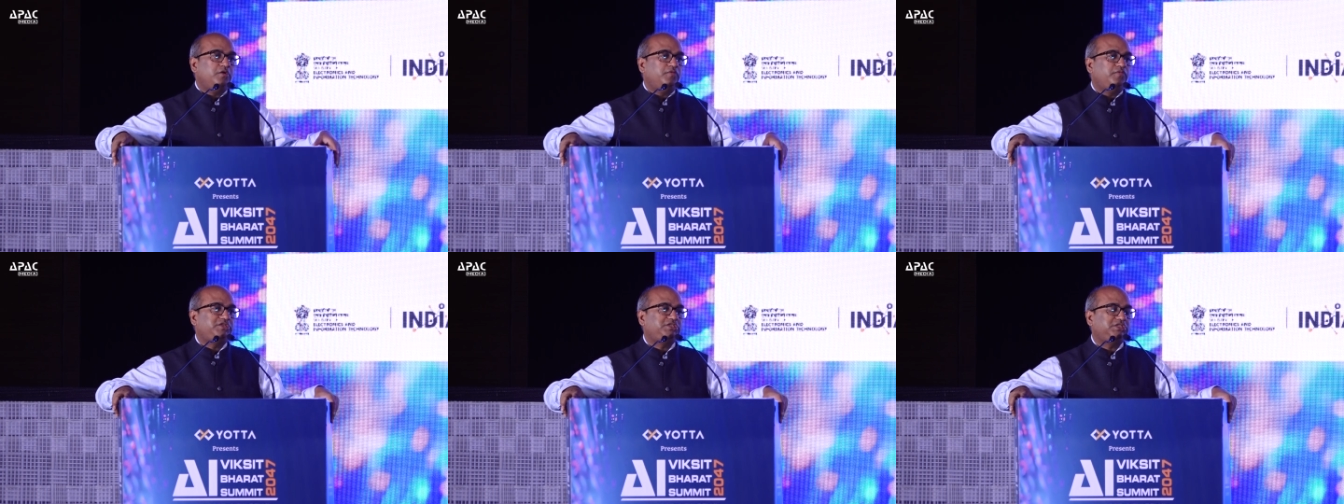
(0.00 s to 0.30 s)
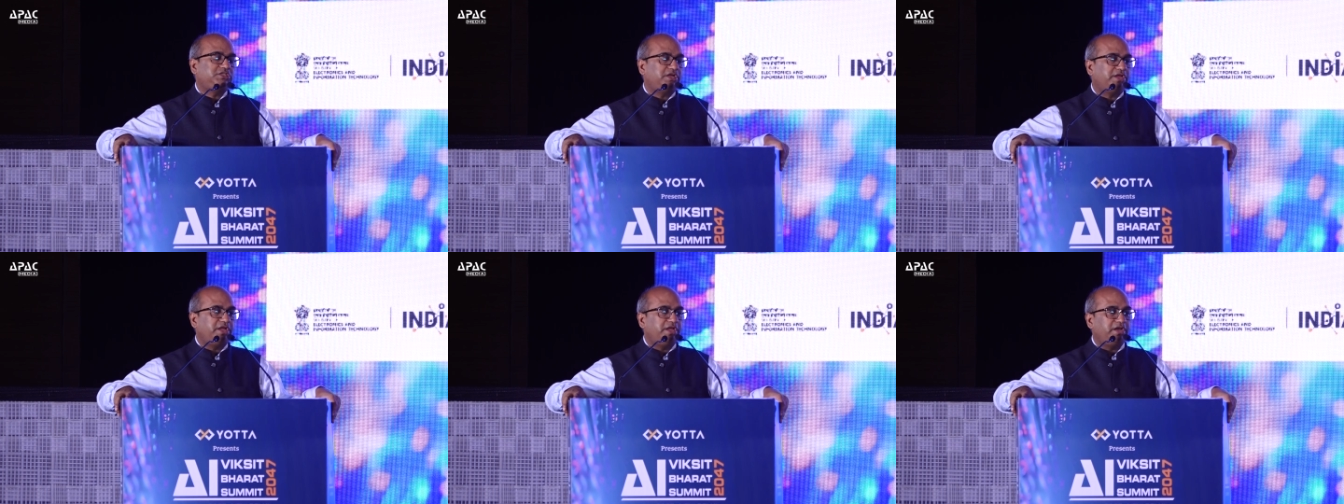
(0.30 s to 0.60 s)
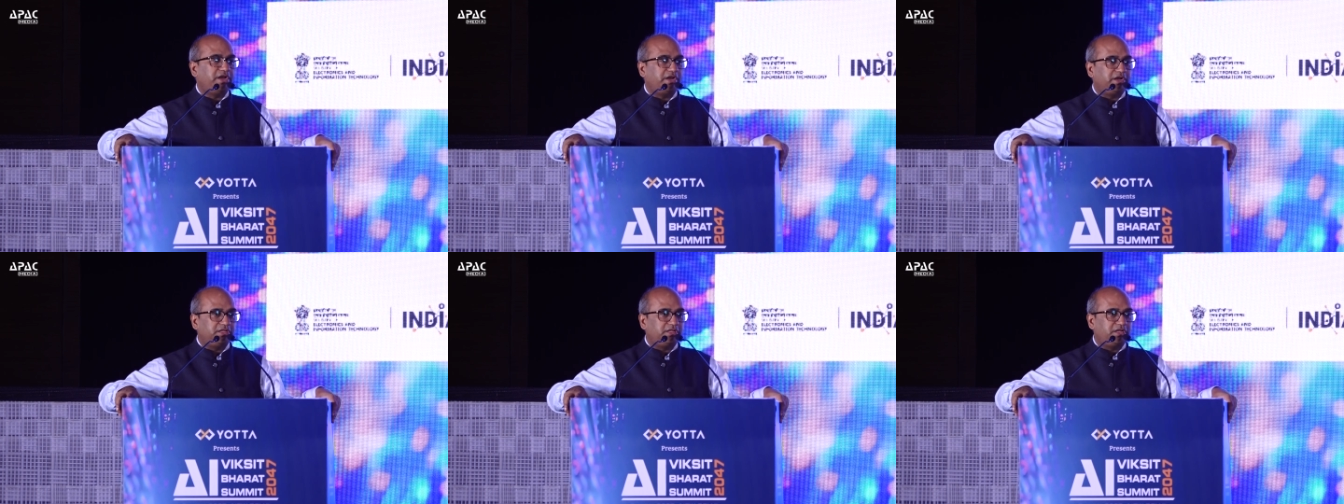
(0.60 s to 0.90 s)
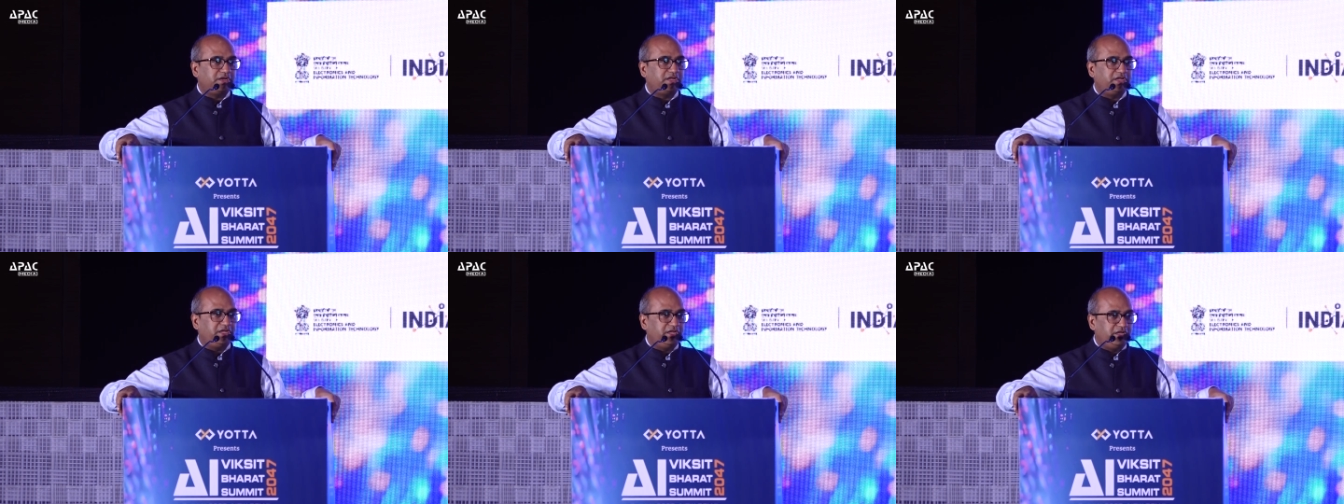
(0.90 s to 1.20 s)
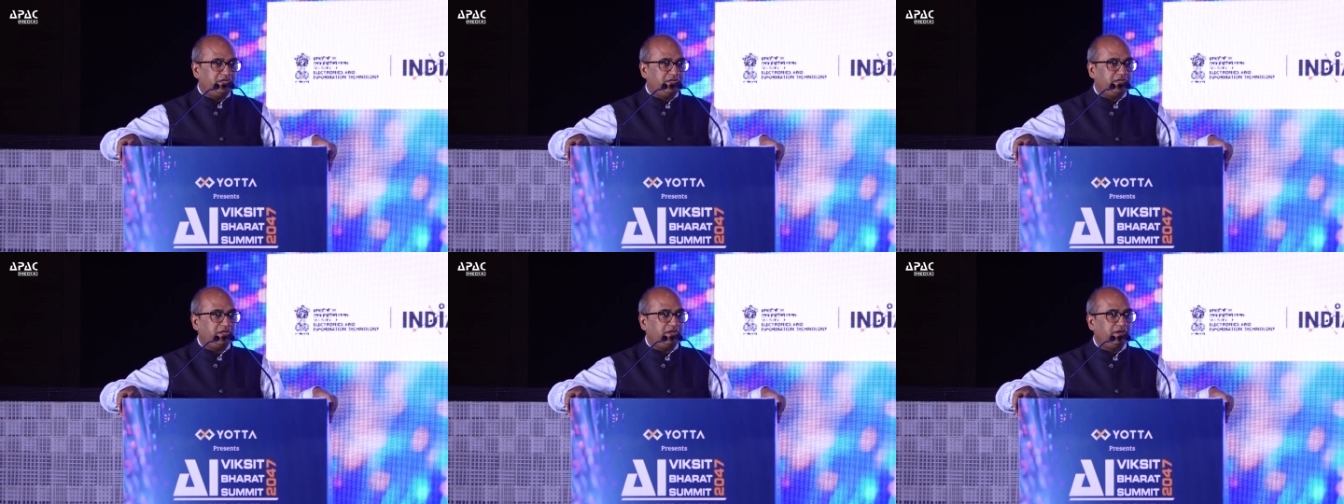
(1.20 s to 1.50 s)
which is again another
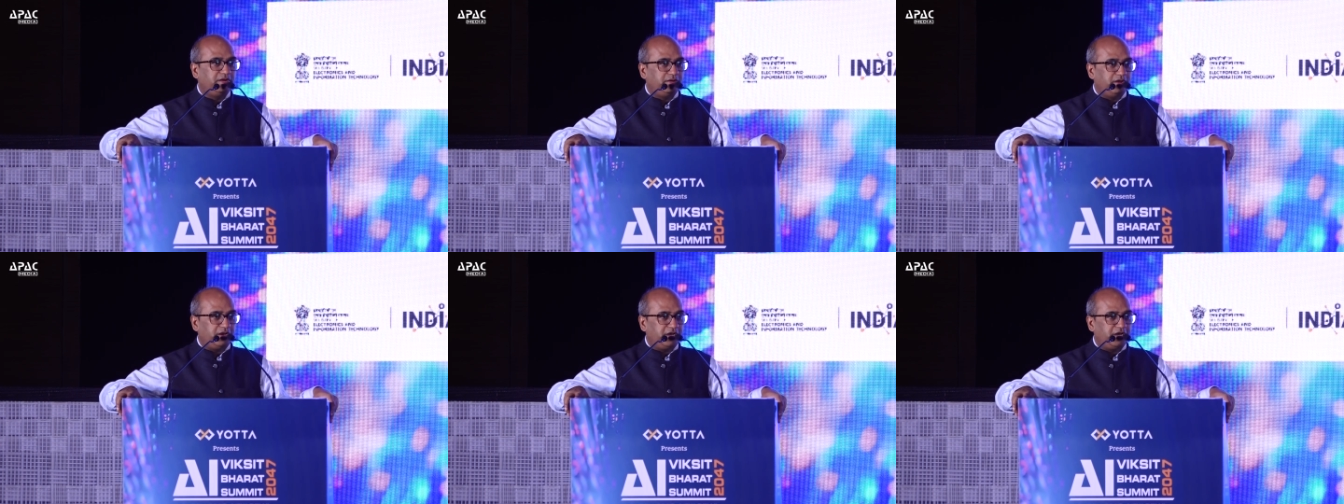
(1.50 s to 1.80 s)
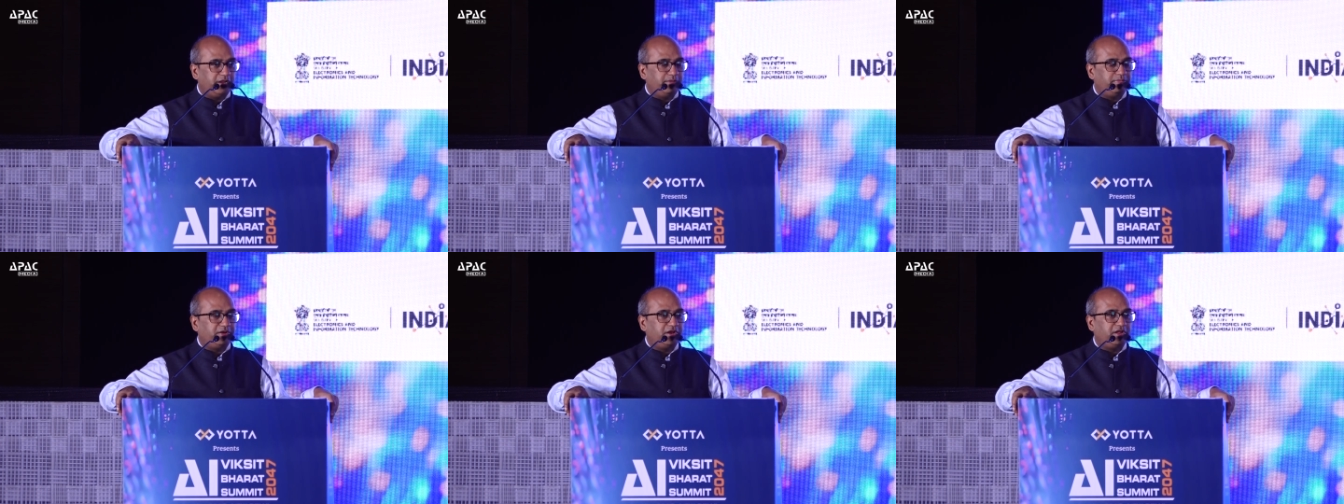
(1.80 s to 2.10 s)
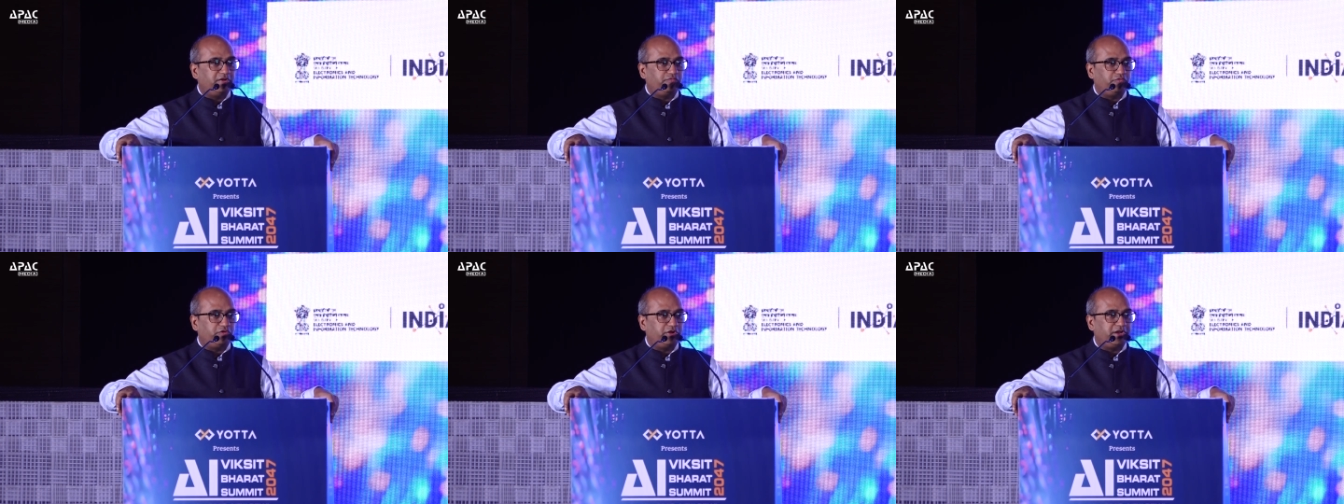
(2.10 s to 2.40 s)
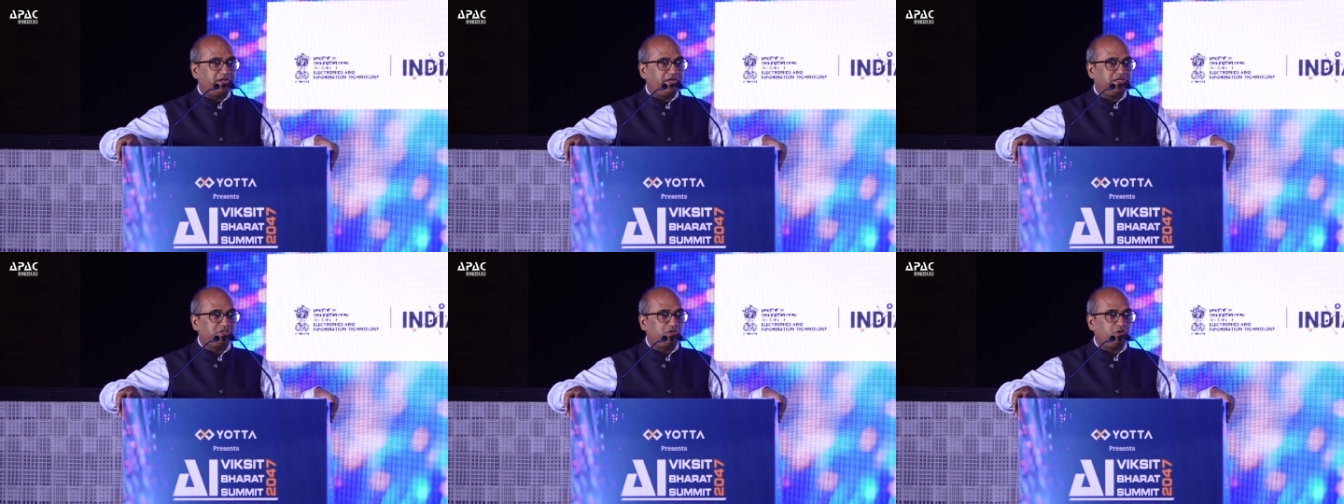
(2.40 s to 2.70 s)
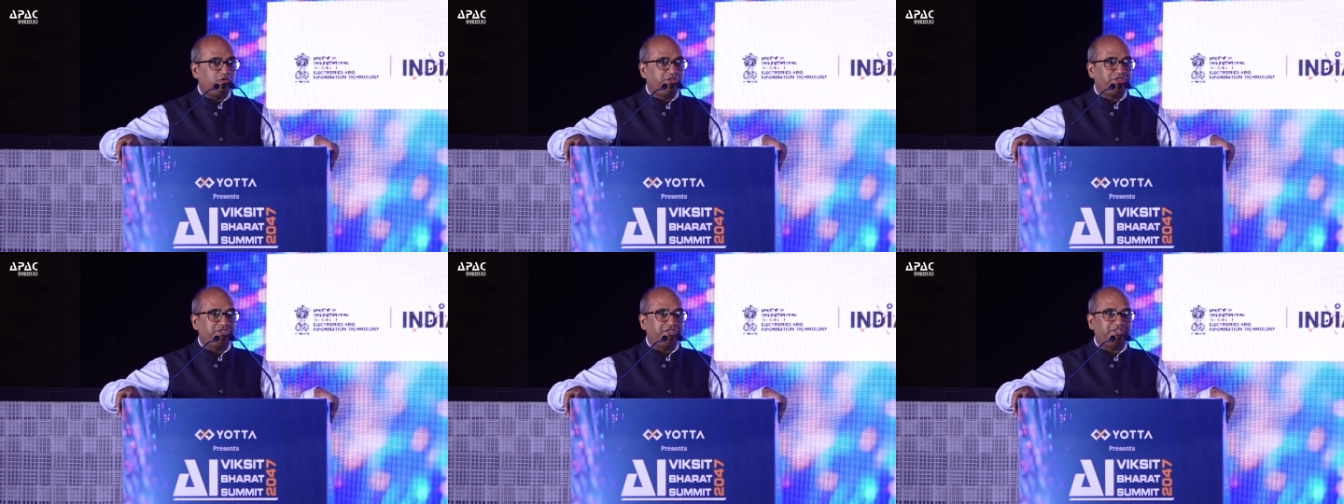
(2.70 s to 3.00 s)
key enabler for AI
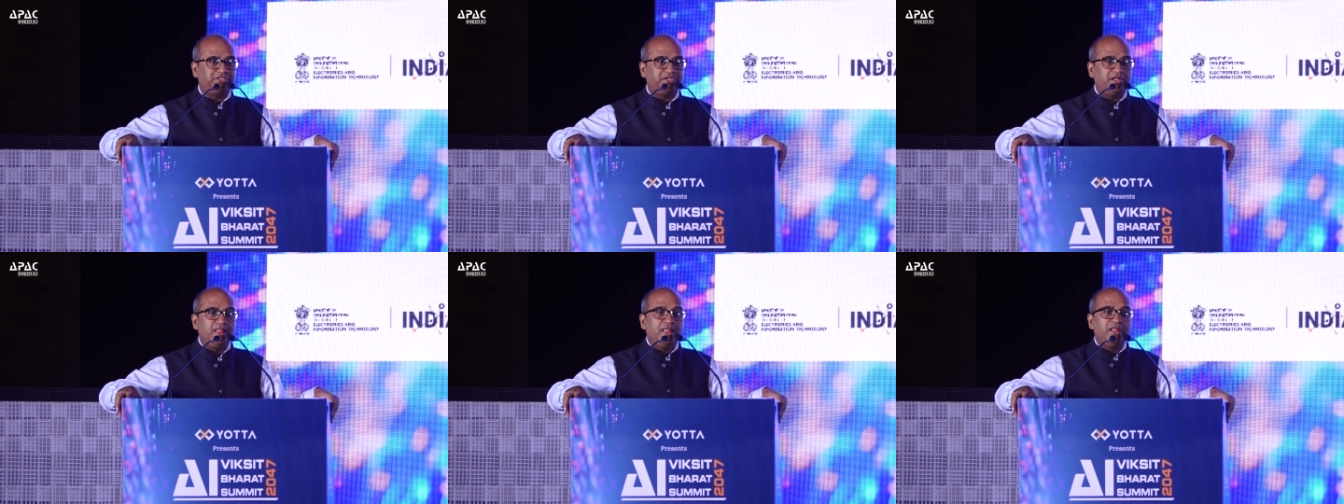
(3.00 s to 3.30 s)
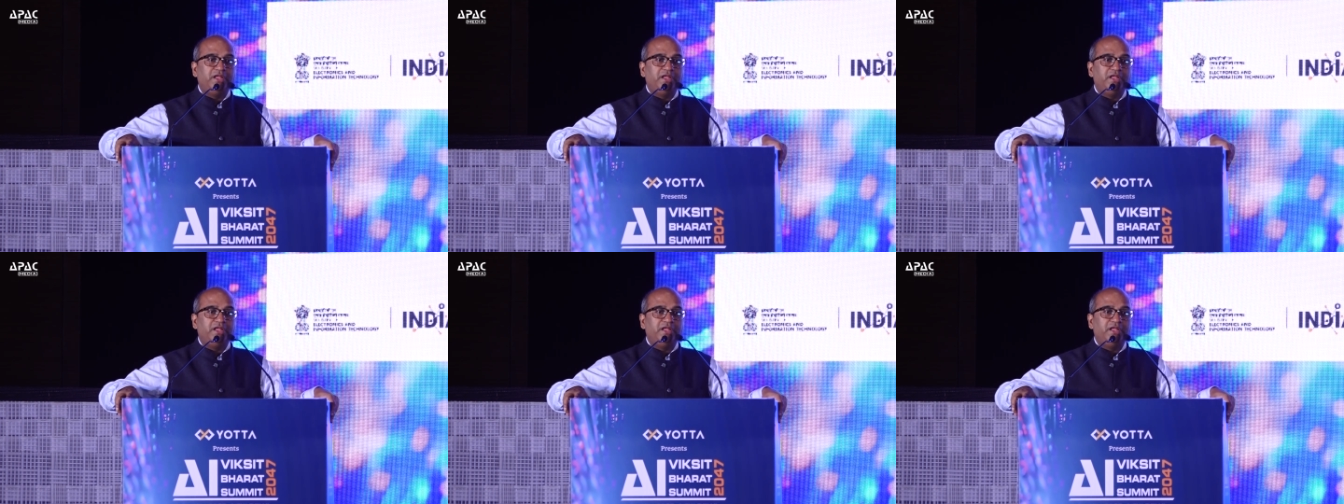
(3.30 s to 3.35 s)
solutions,